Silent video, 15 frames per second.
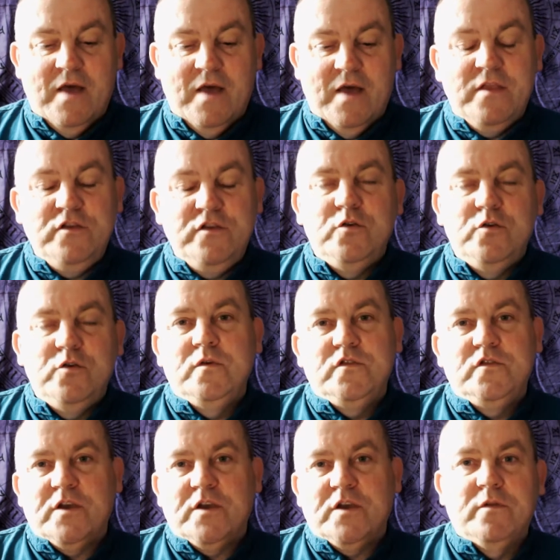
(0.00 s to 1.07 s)
And then you
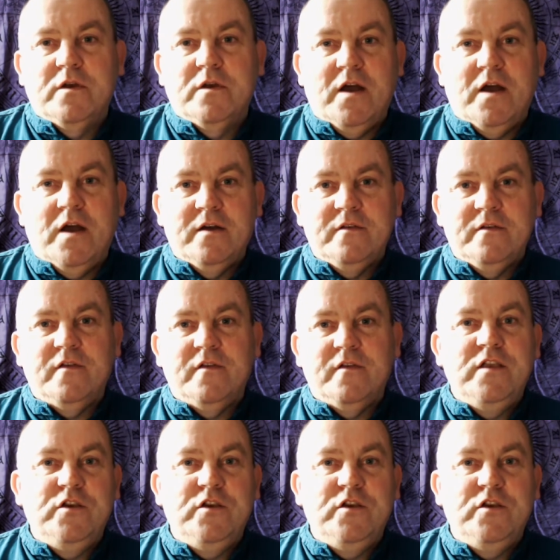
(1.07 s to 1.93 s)
would shuffle the cards